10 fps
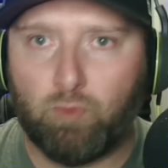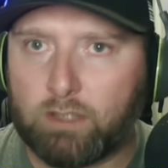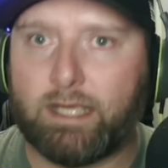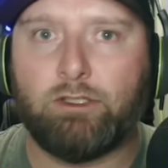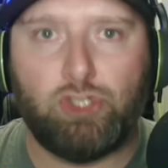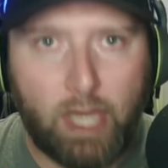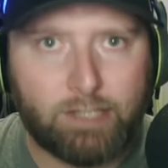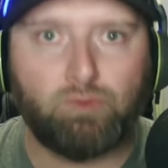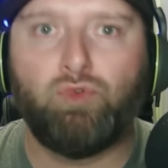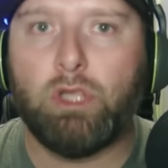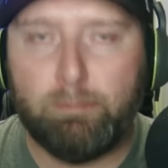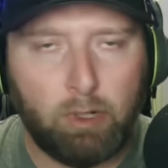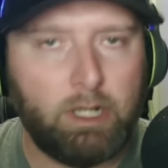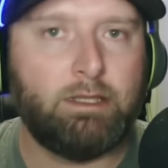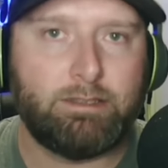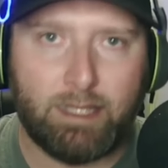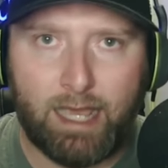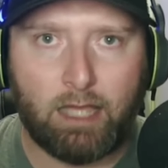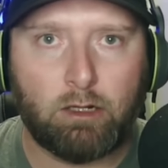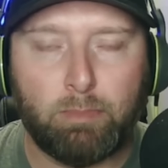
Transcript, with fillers: where it's like Jake's really putting this together.